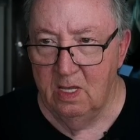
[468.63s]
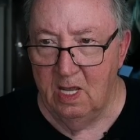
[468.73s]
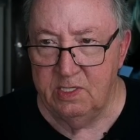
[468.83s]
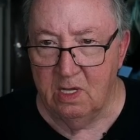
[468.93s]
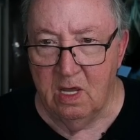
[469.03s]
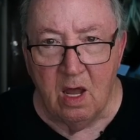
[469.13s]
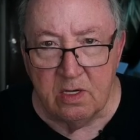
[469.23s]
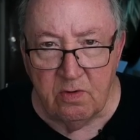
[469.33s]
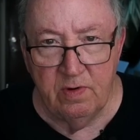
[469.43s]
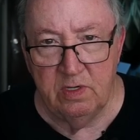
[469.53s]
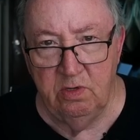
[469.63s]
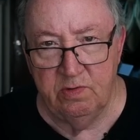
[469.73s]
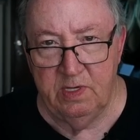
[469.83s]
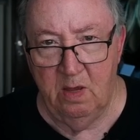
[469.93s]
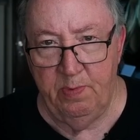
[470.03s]
That's a controversial
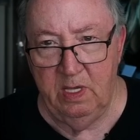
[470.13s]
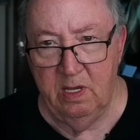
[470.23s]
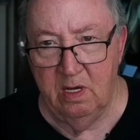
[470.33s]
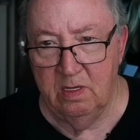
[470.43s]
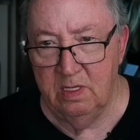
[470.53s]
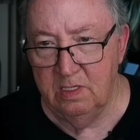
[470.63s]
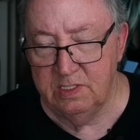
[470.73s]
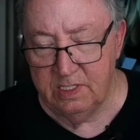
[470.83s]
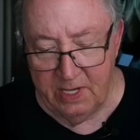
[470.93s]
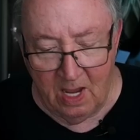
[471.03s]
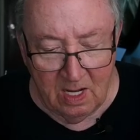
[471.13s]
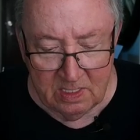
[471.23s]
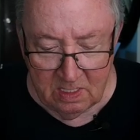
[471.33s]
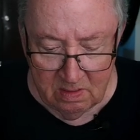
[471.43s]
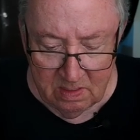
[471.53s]
topic here. There's talk
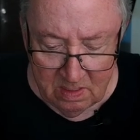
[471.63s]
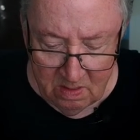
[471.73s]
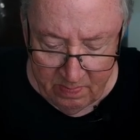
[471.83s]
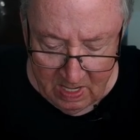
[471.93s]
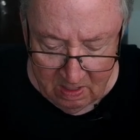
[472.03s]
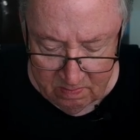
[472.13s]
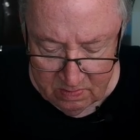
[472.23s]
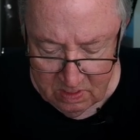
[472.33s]
about,